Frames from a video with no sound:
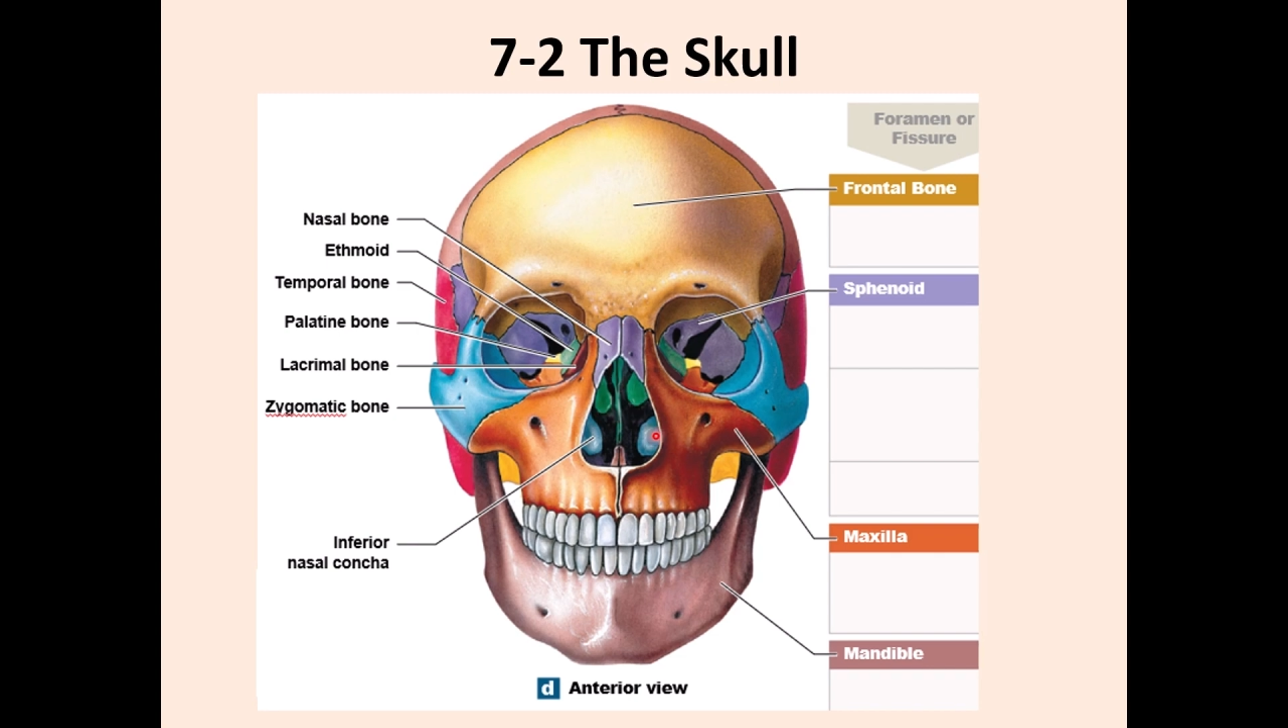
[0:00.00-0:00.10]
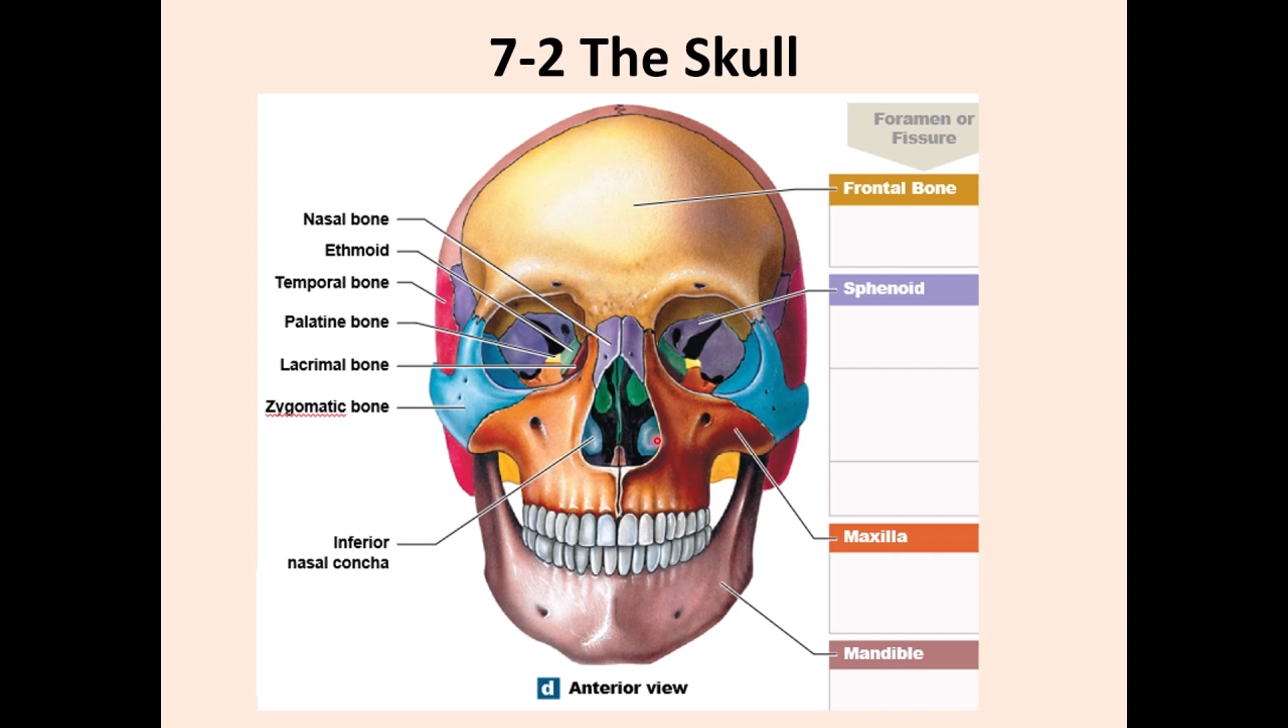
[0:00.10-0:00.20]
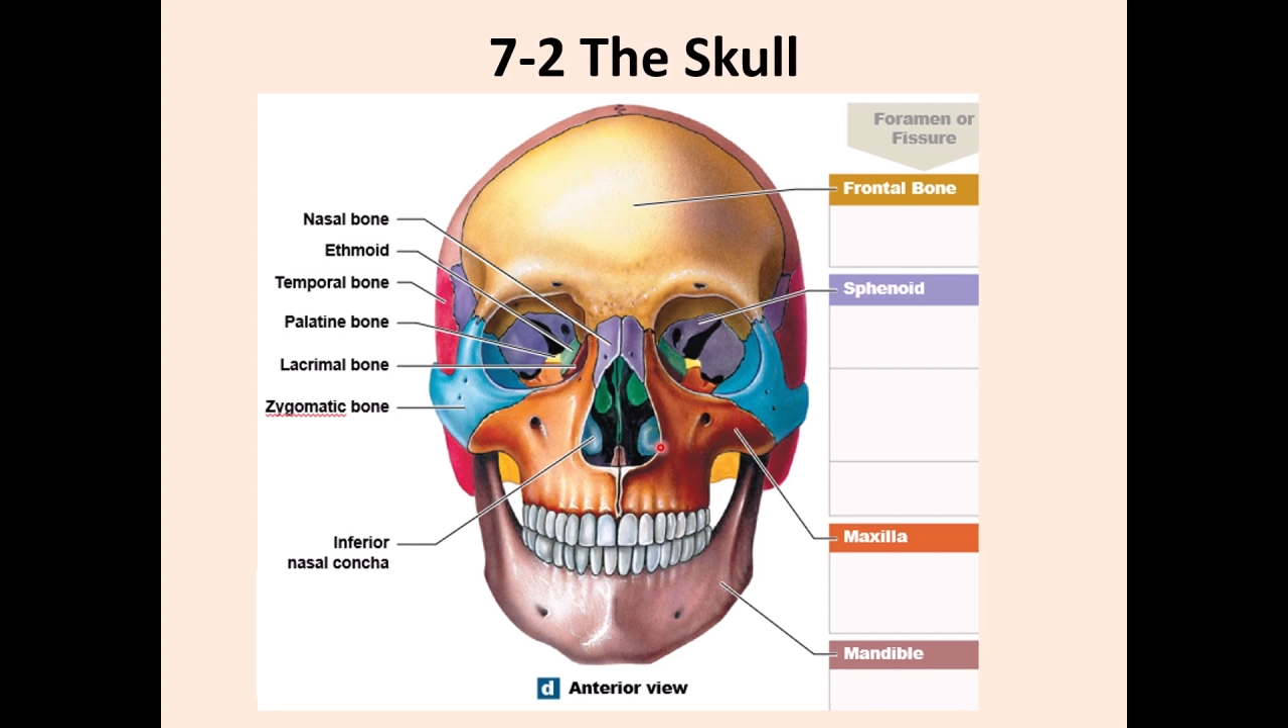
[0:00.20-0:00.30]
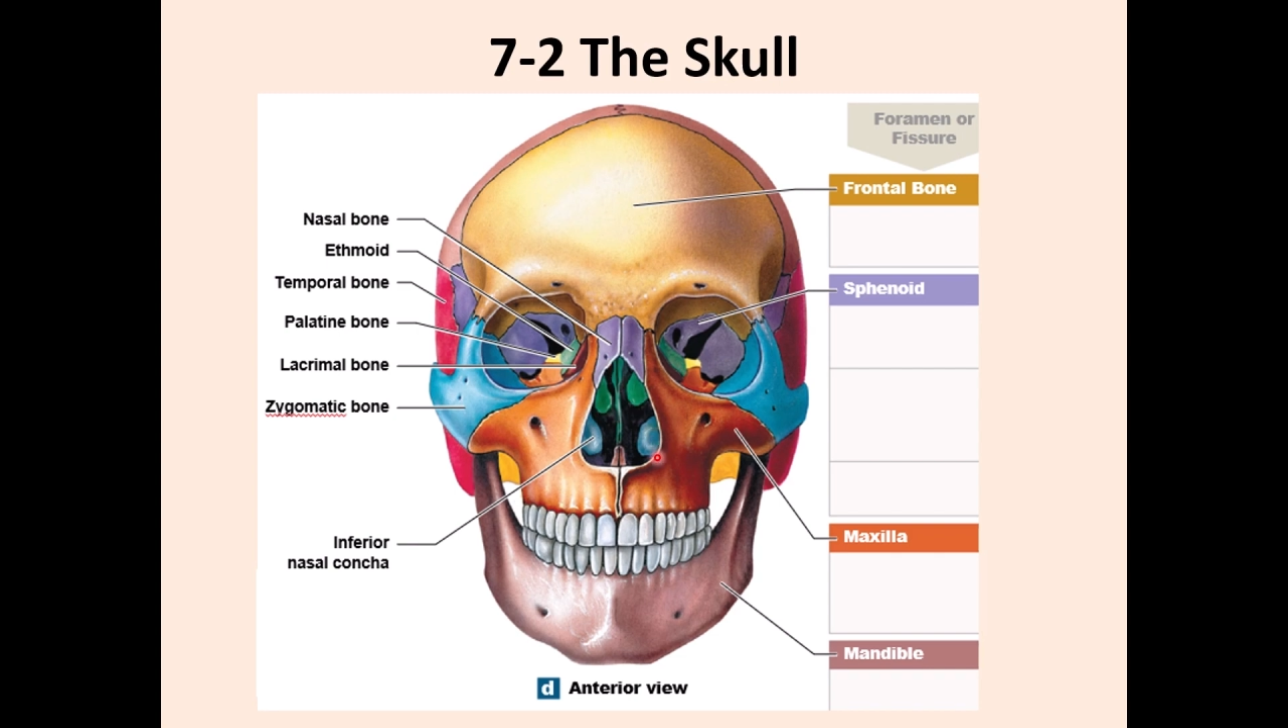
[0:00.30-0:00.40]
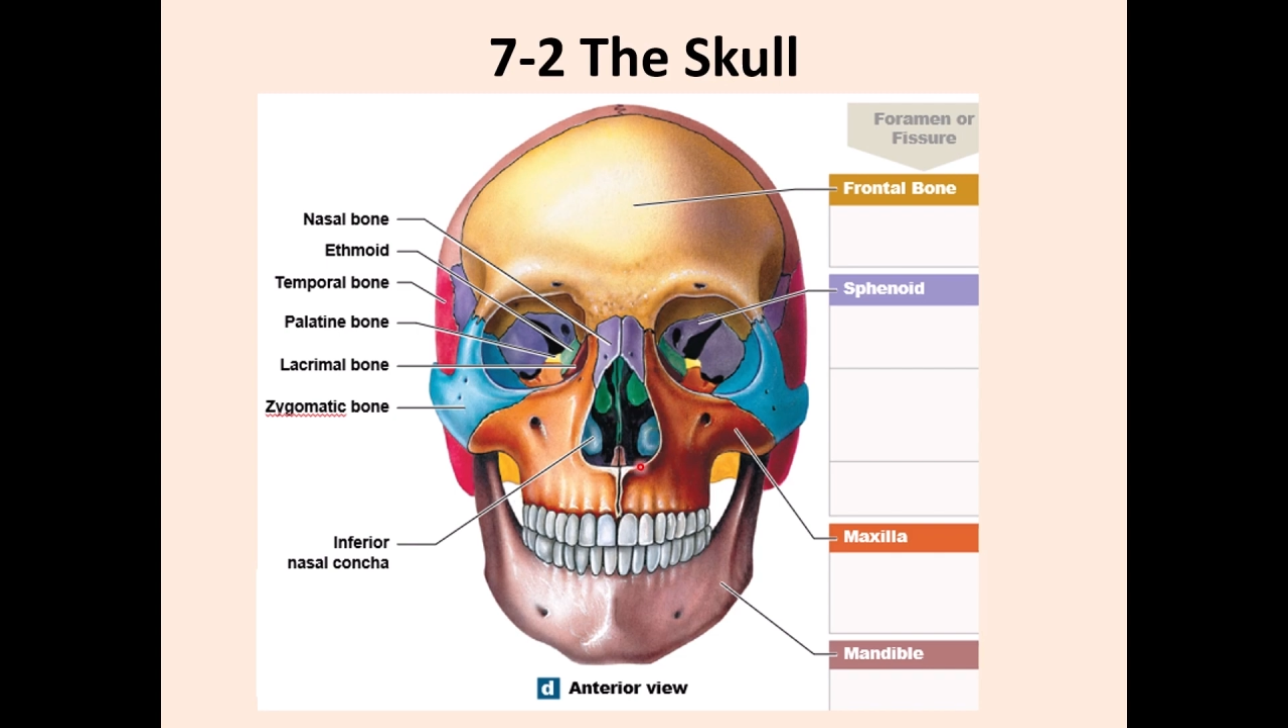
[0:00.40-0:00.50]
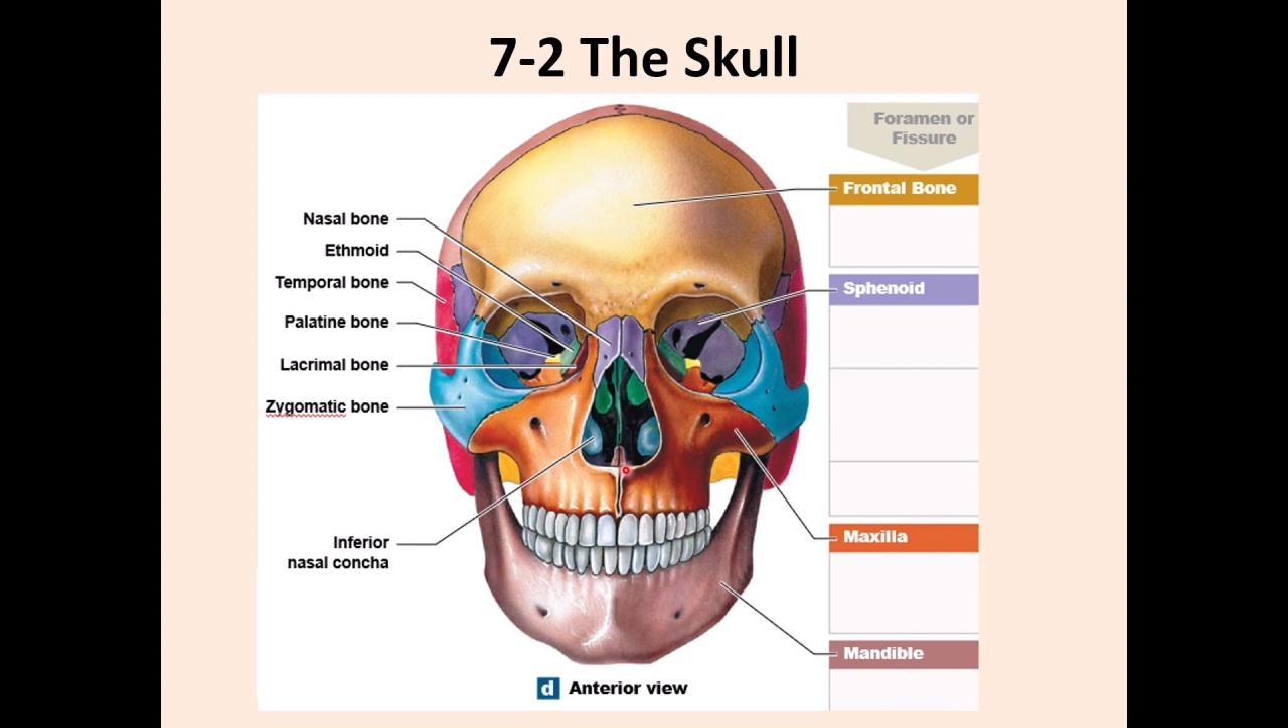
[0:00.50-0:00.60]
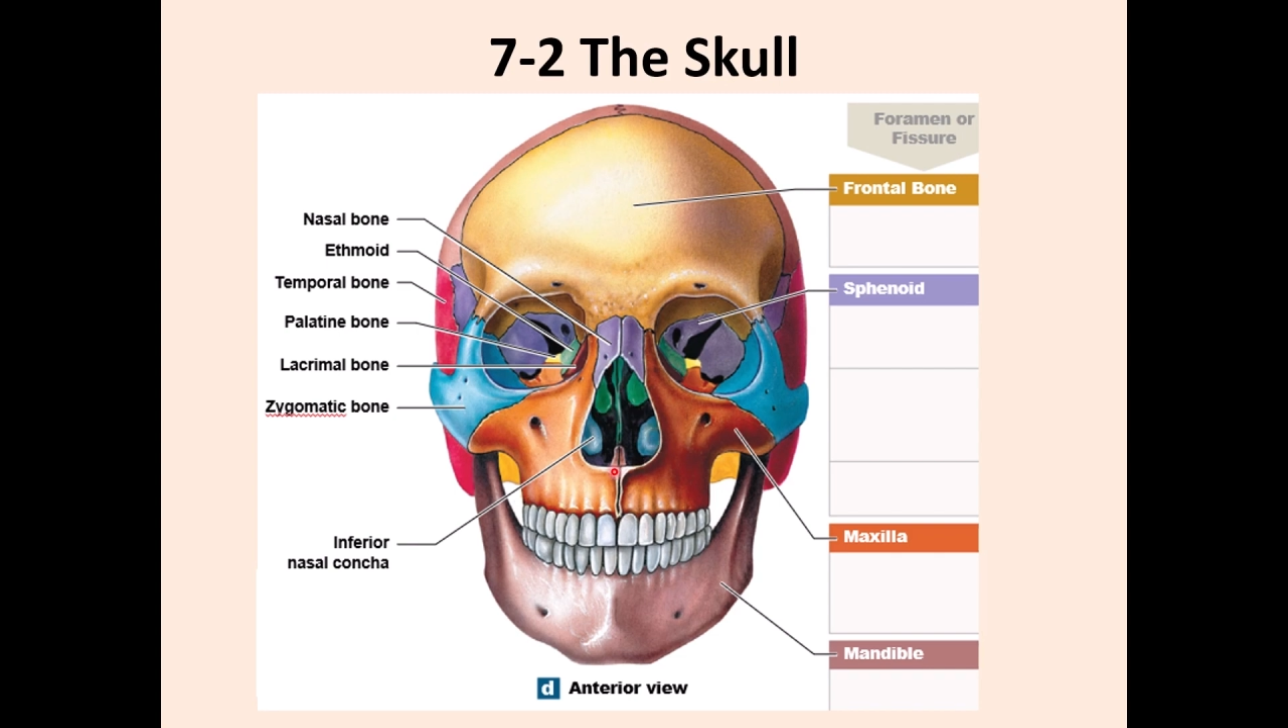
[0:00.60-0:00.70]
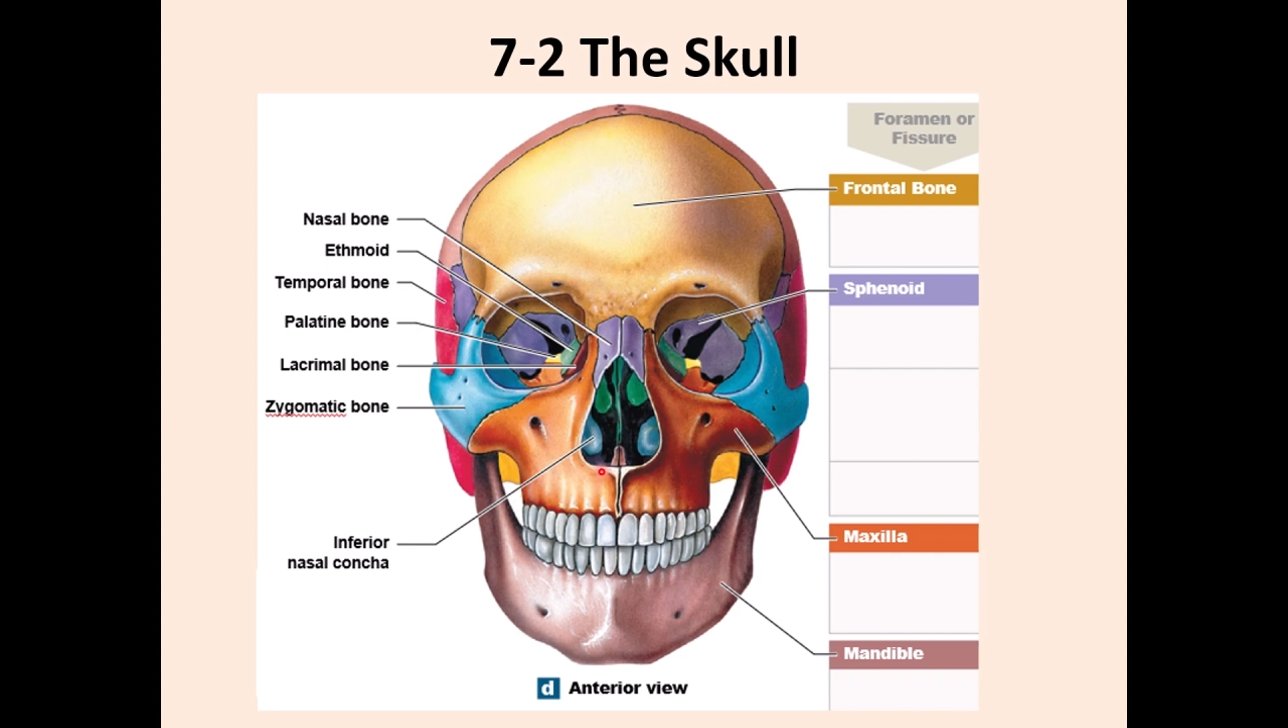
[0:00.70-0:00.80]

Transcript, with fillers: cavity,